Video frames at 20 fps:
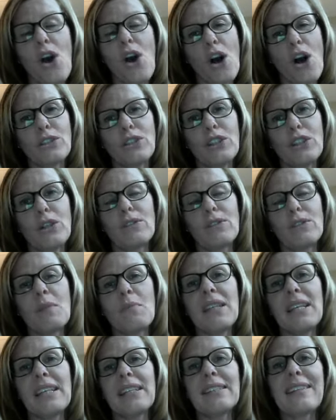also some
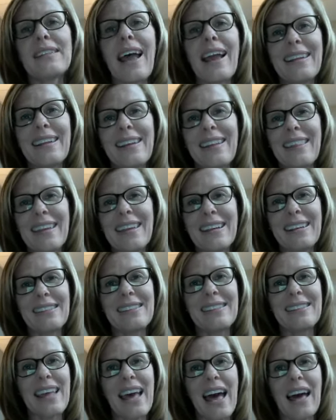of the exciting things
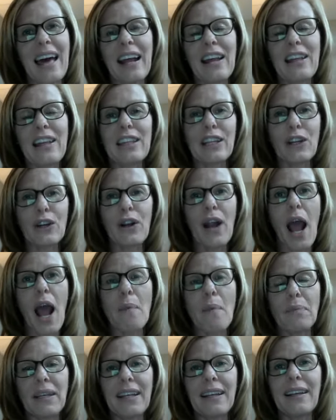that I think are
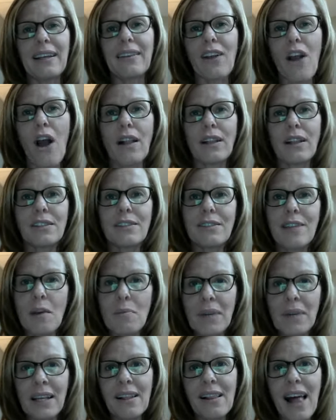happening in College
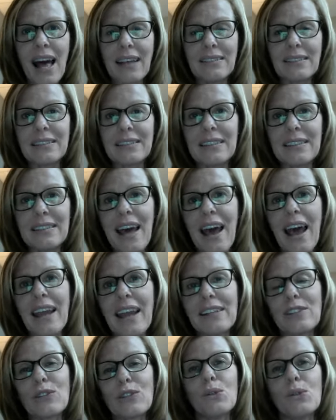Summit classes at the
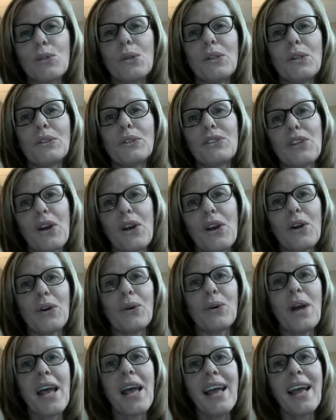high school.
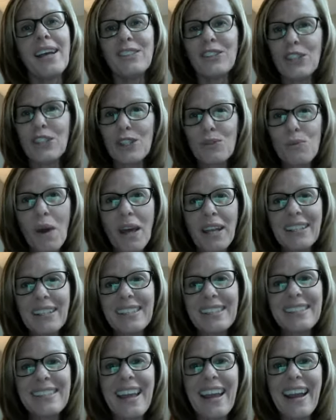So just wanted
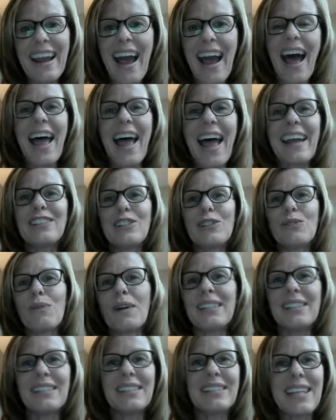to say hi, just
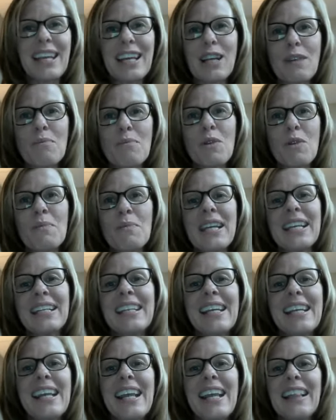wanted to take a moment,
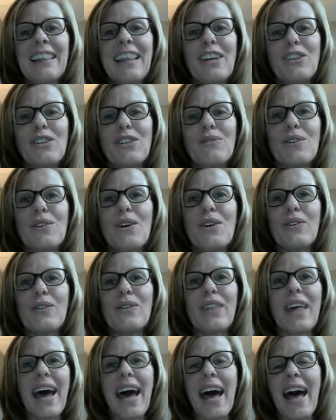let you know
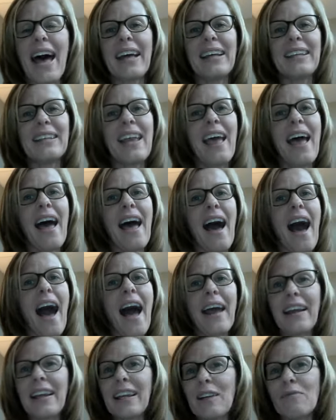that
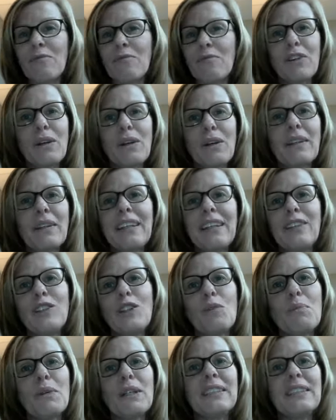I am frequently in
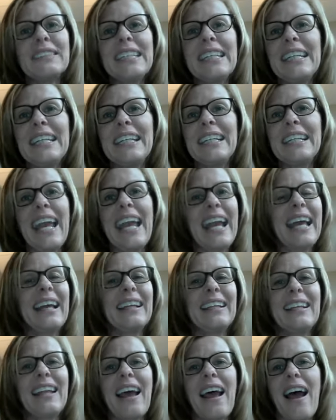your building,
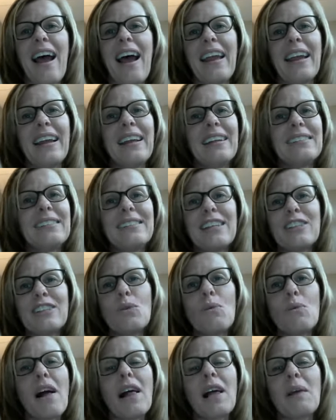and it's such a
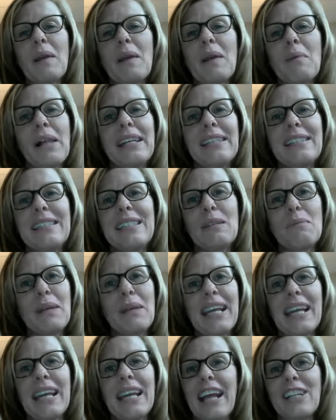welcoming place to
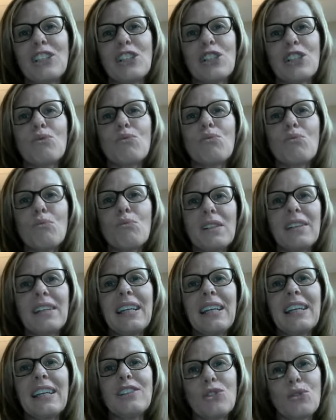be, and I just
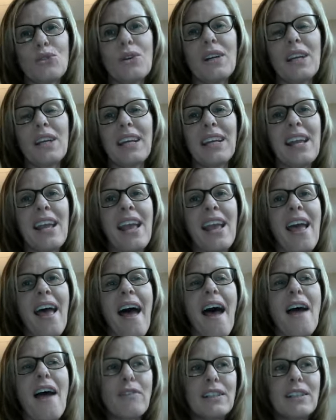really enjoy
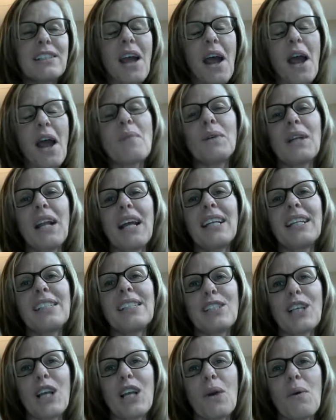every time when I get
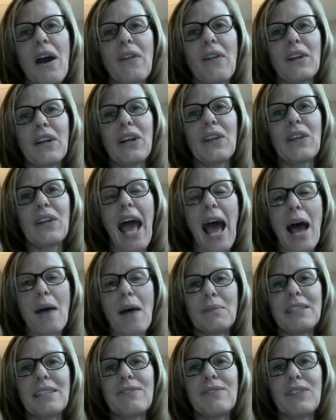to go out there, the
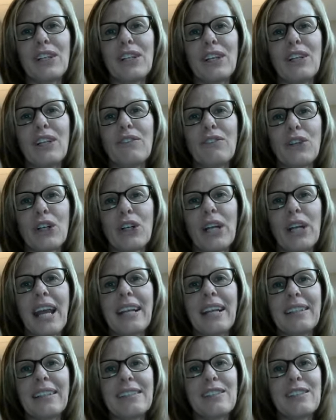atmosphere you've
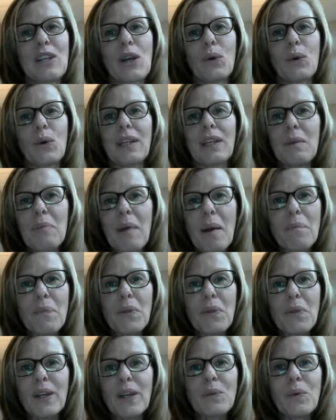created. So keep up
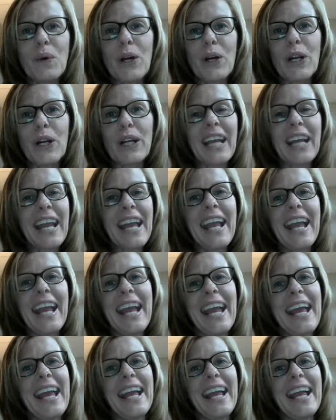the good work,
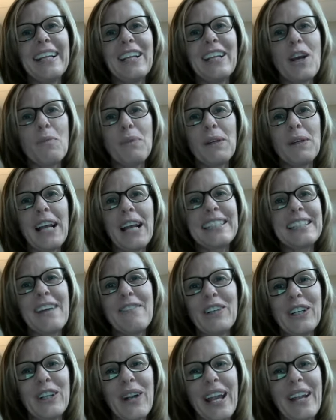and hope you guys have
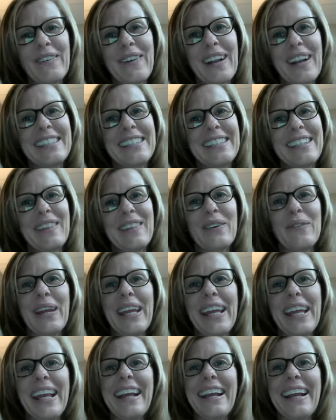a great rest of the
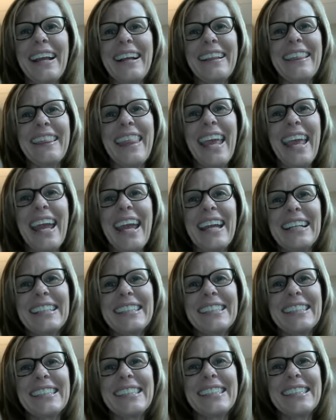week. Thanks.